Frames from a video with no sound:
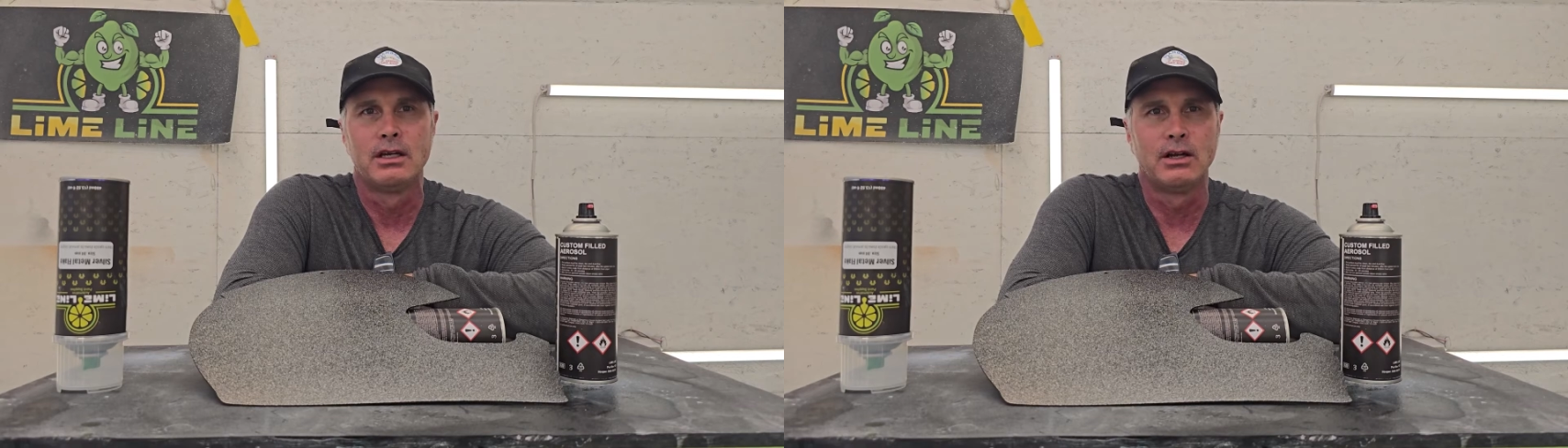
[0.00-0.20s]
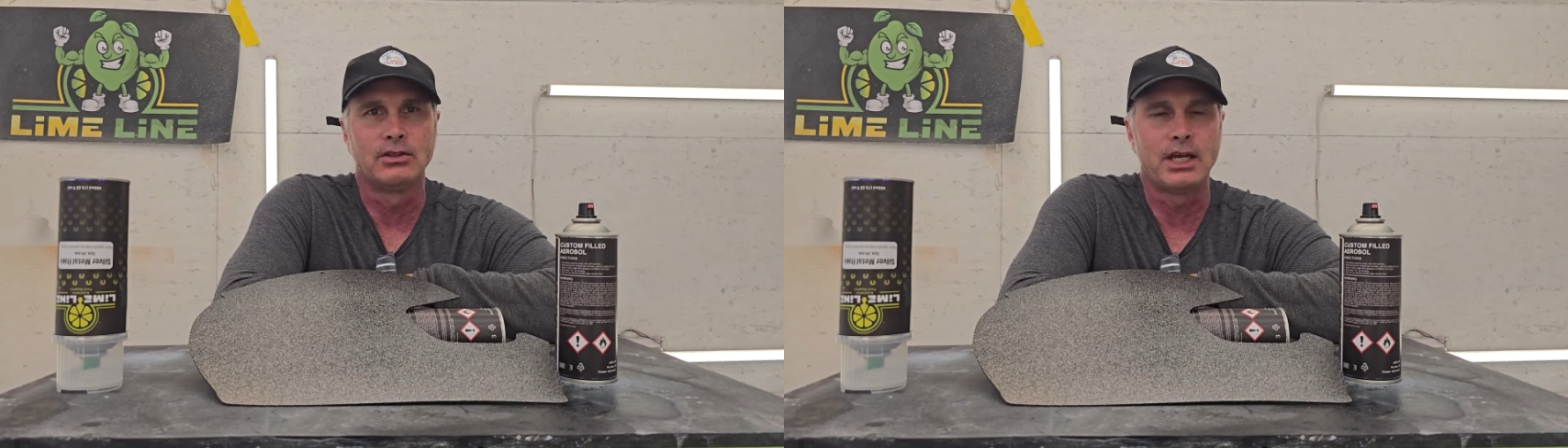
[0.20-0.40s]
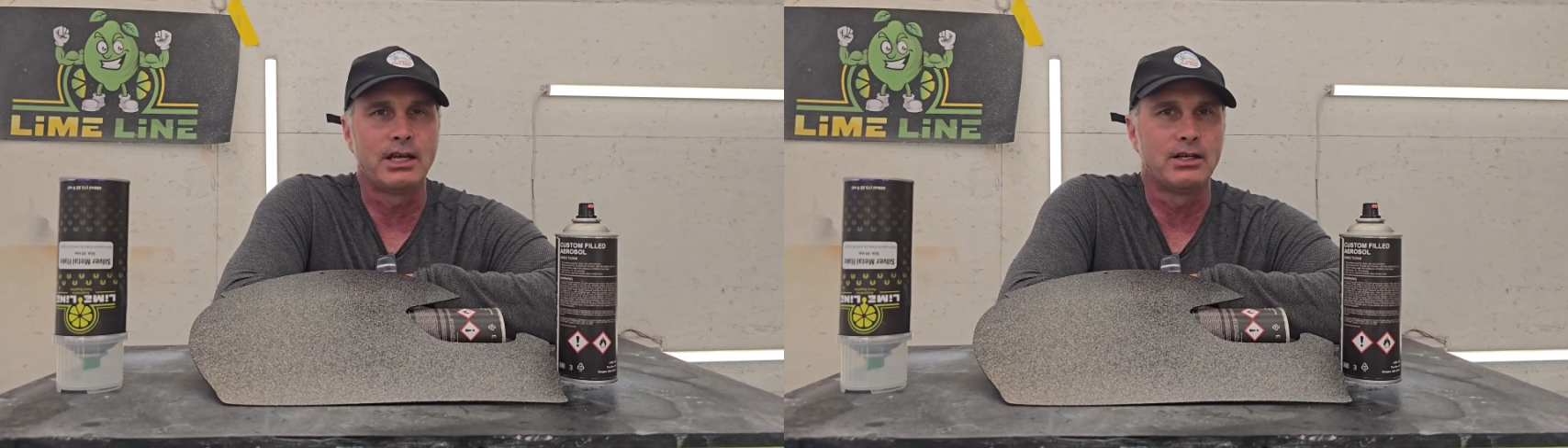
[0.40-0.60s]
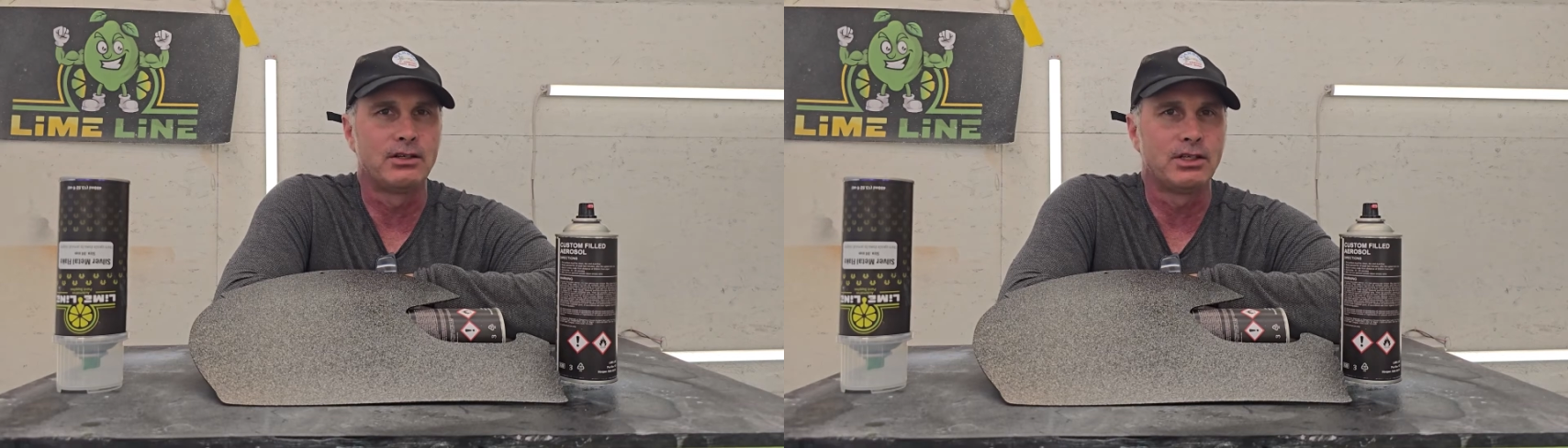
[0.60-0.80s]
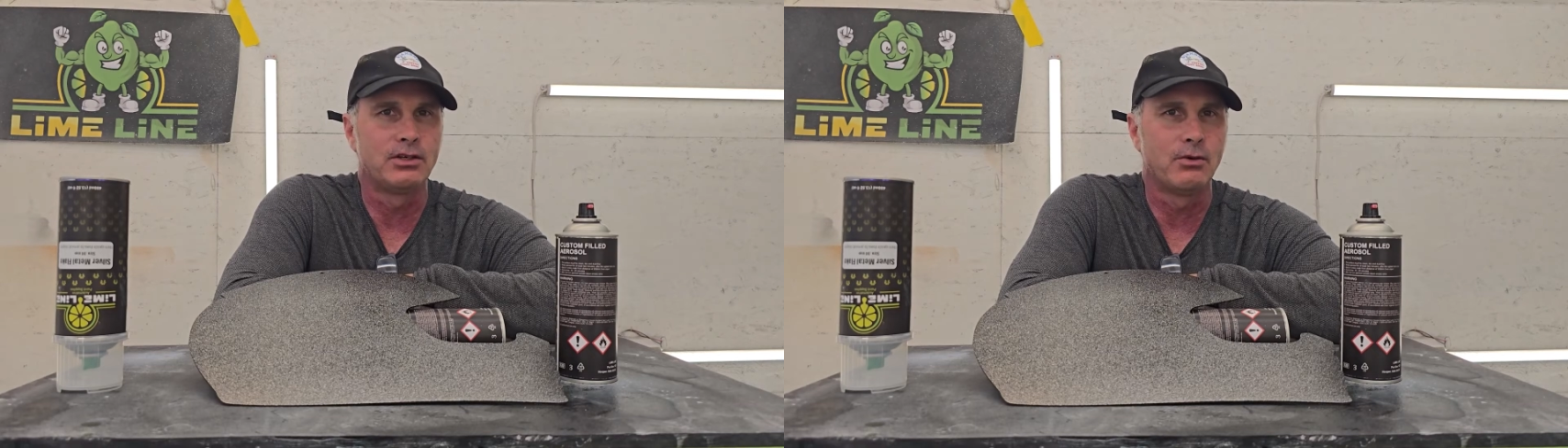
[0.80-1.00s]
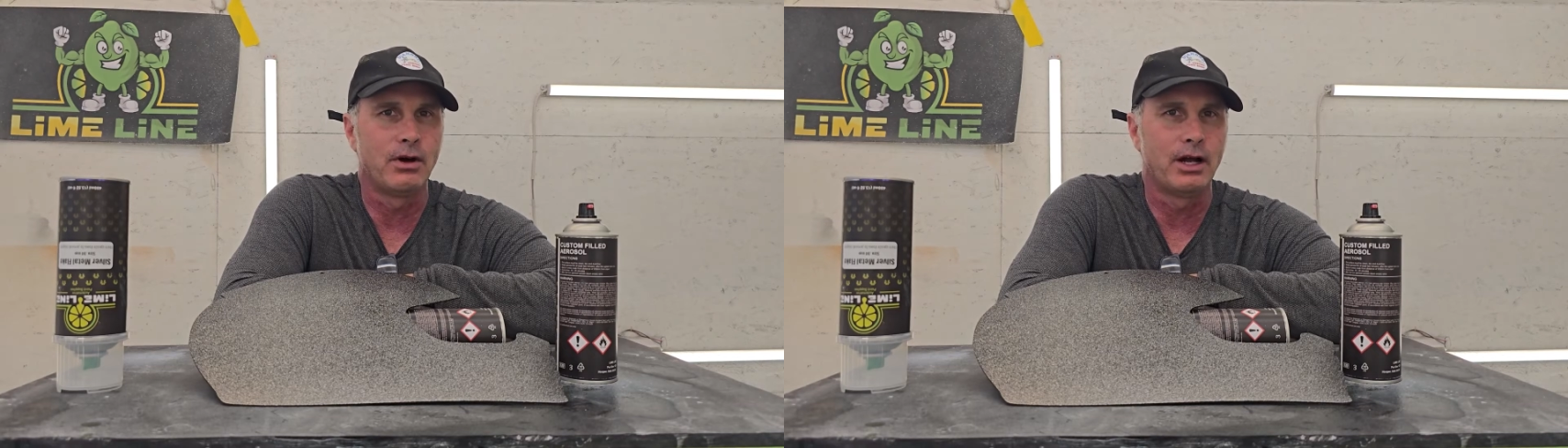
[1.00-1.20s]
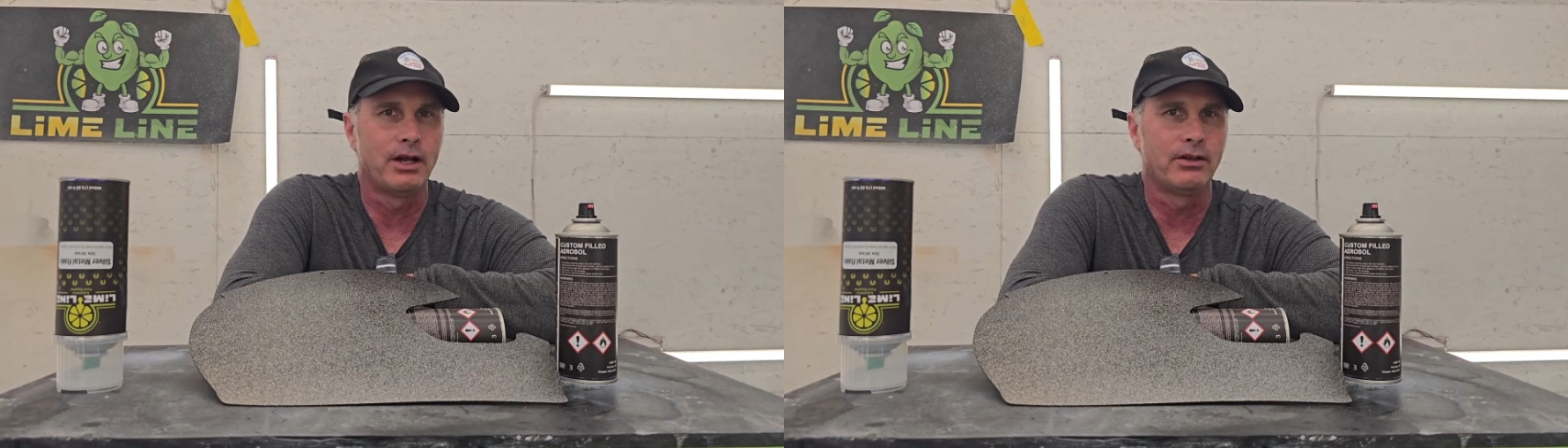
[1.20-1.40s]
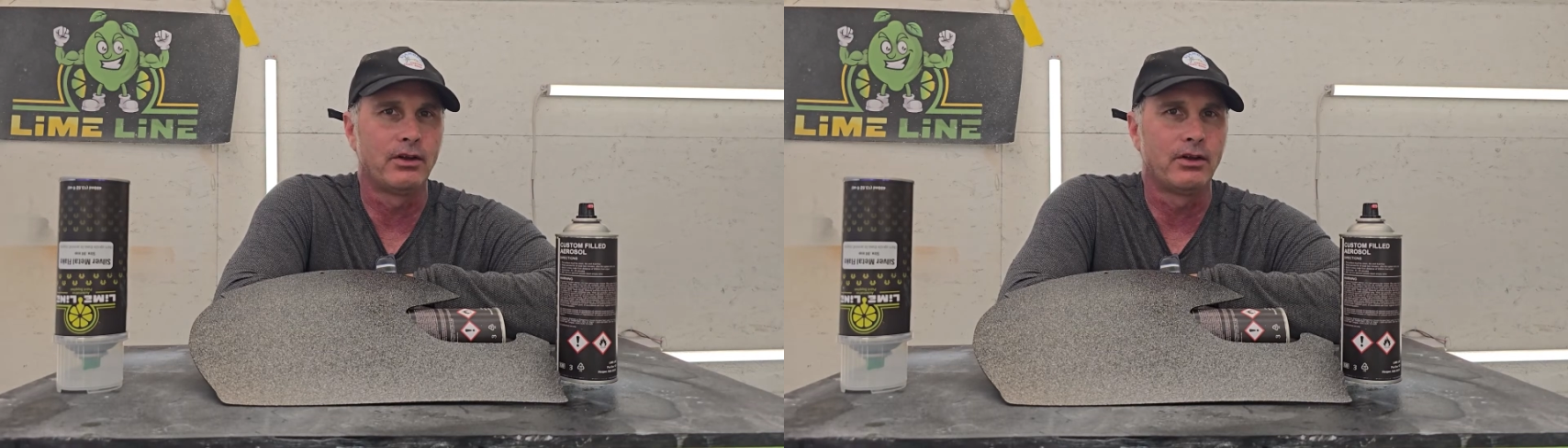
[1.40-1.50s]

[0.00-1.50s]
It'll take you to the